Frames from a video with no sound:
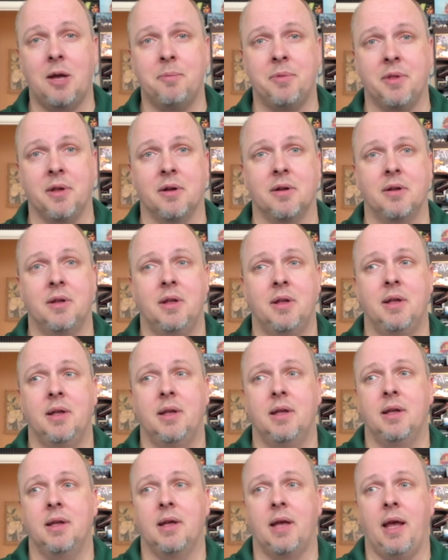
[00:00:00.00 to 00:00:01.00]
there.
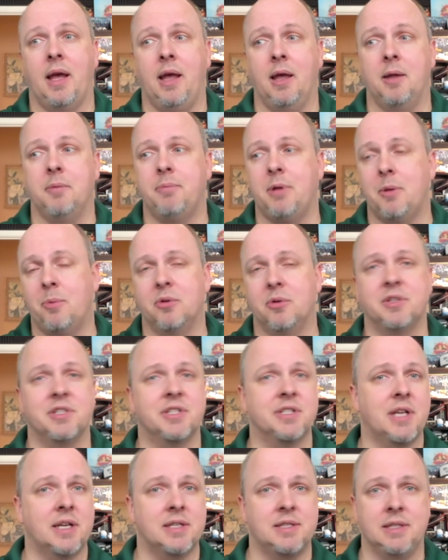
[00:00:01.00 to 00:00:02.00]
And people were
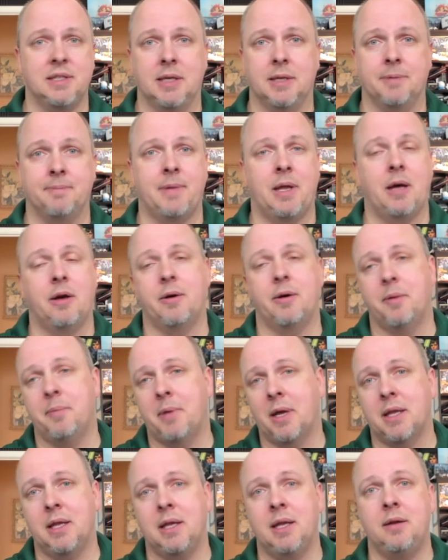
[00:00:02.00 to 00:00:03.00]
discussing it. Now, I'm
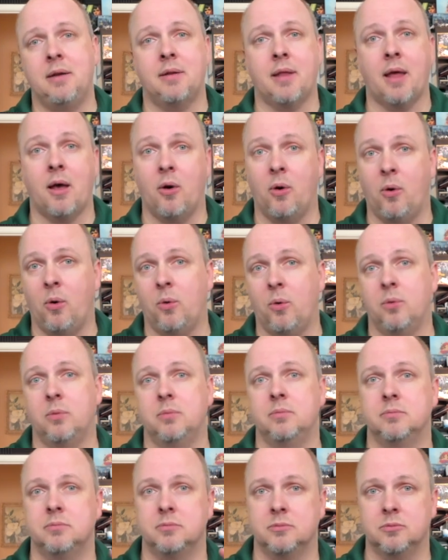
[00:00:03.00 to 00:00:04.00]
not going to get into that whole
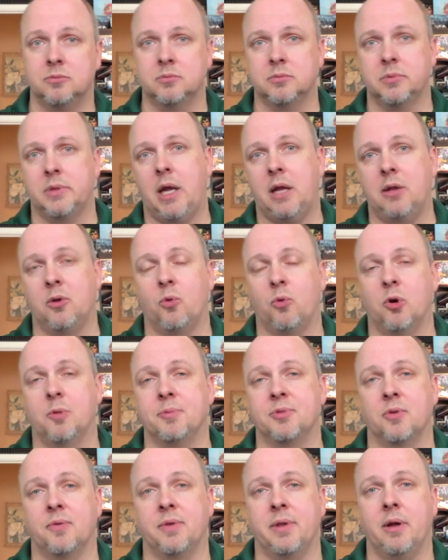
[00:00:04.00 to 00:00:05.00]
can of
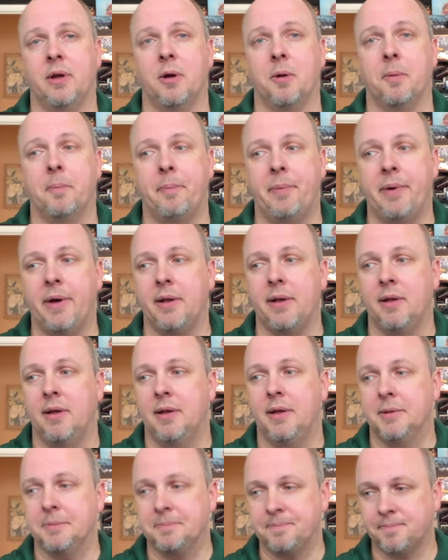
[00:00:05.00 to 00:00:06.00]
worms over there, but
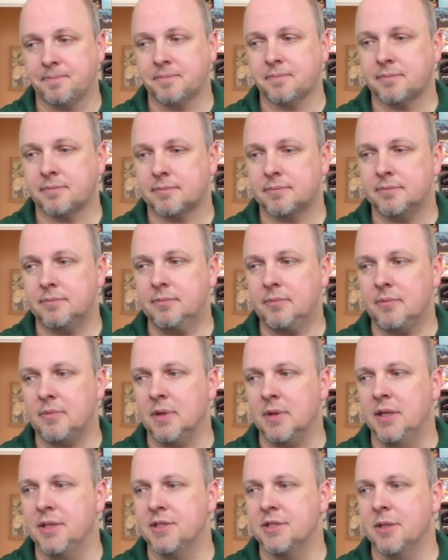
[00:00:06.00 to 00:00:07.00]

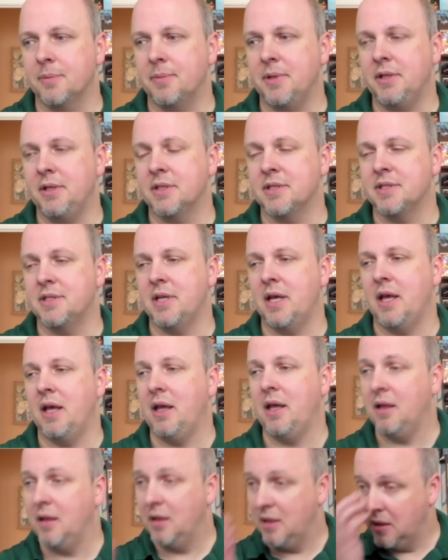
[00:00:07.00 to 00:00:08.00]
it's something to
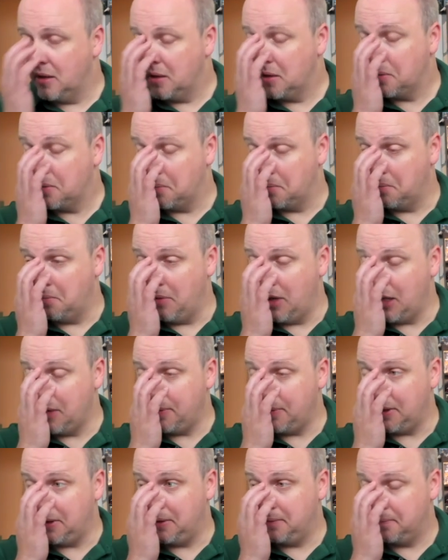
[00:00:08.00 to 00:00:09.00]
say
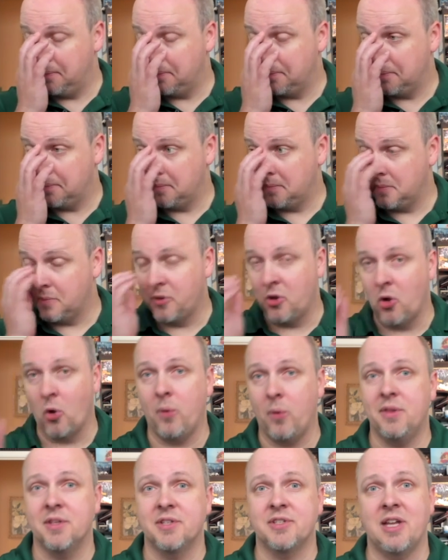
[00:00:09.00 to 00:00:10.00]
maybe
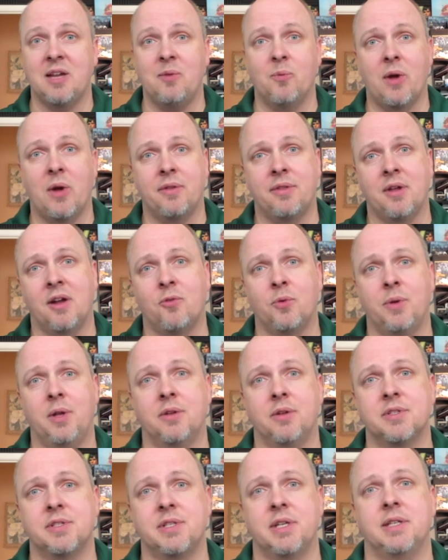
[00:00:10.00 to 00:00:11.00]
going the same route that everyone
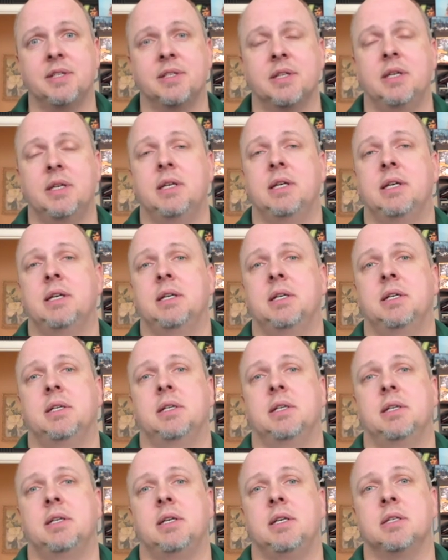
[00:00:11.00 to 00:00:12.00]
else does
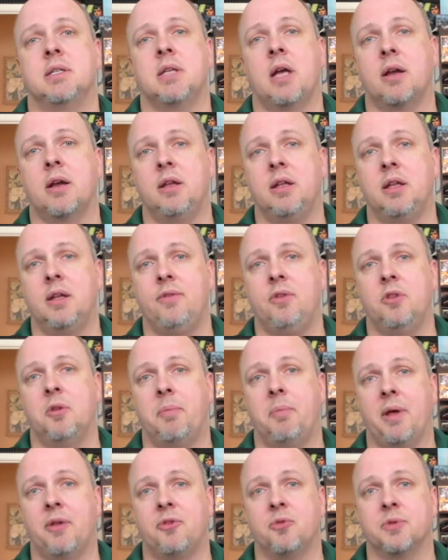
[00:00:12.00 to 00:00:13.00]
is not going to give you the
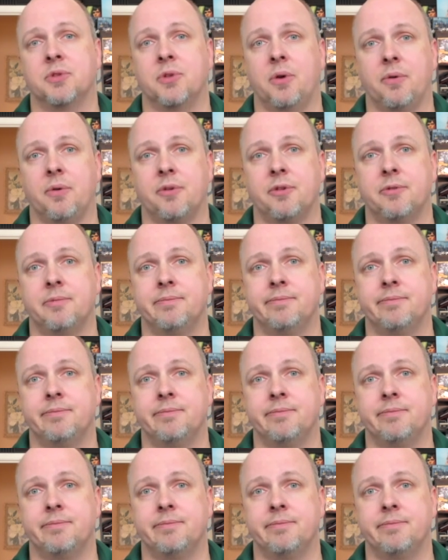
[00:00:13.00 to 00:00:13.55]
best results.